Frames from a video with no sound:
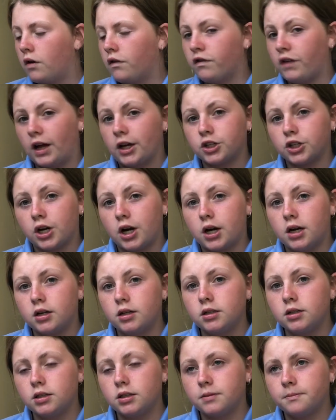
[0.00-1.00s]

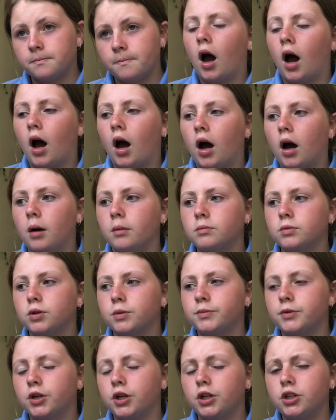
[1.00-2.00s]
flashcards.
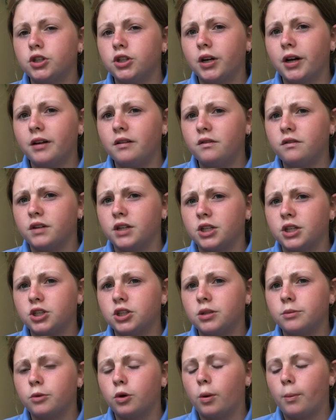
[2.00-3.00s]
So I'm going to try and finish
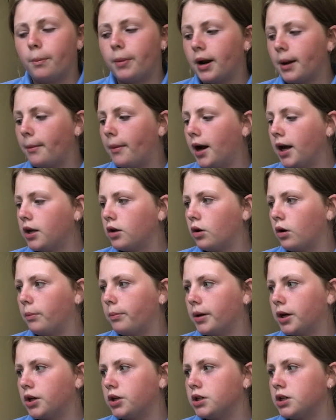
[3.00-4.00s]
them all, but I might not
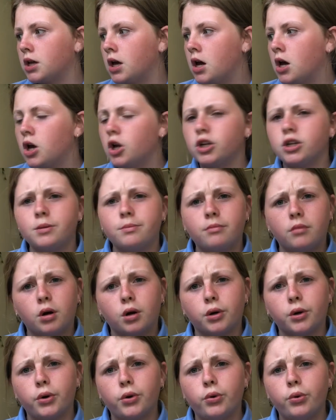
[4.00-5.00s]
because
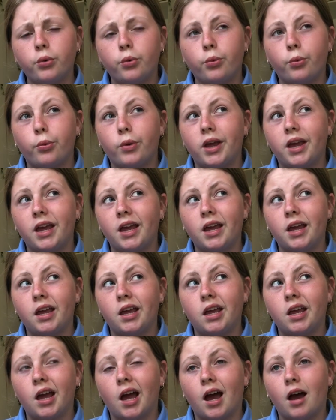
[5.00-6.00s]
tomorrow
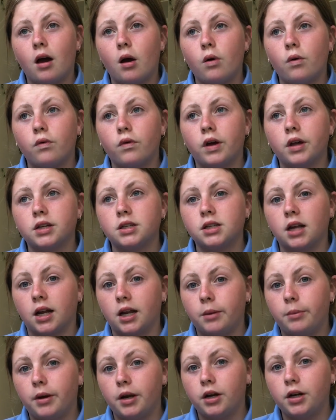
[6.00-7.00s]
we have a
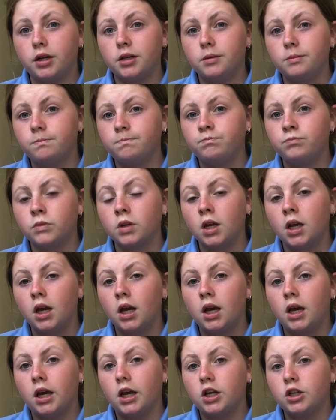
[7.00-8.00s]
study period
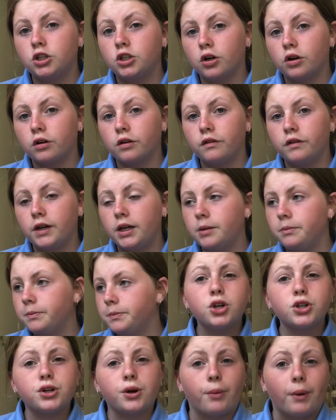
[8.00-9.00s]
in geography,
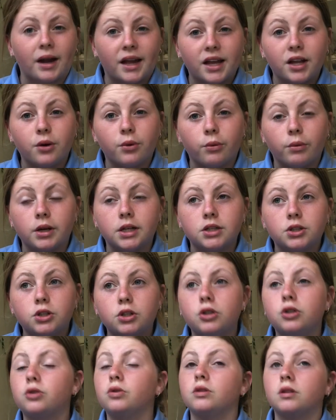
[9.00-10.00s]
so I can
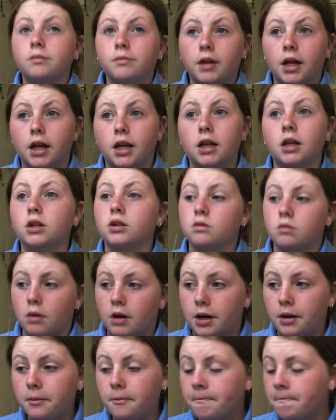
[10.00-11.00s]
always do them then as
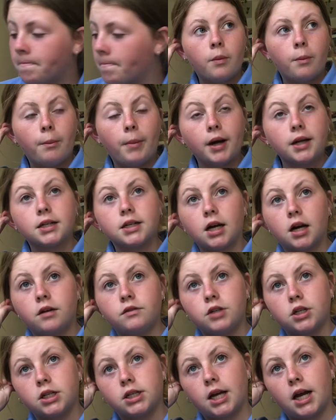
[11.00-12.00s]
well. But I
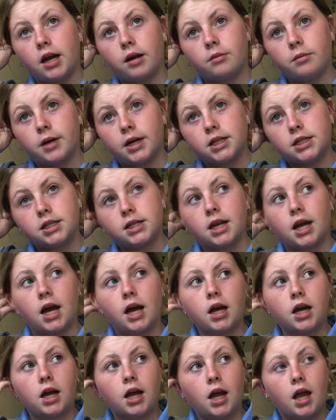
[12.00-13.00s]
just had my
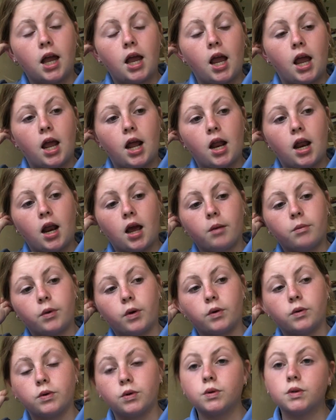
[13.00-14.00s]
snack and I'm
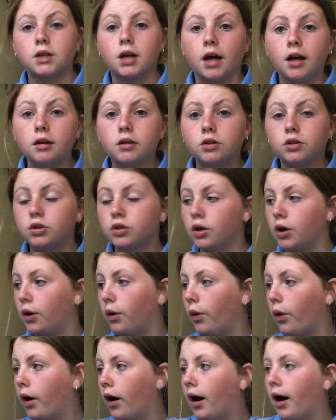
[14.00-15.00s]
going to start.
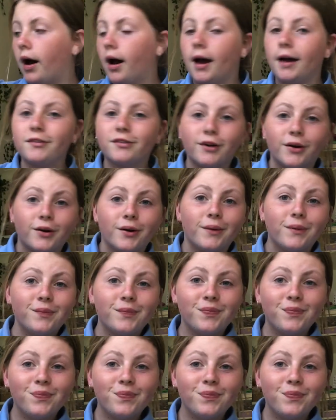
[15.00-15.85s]
So I've got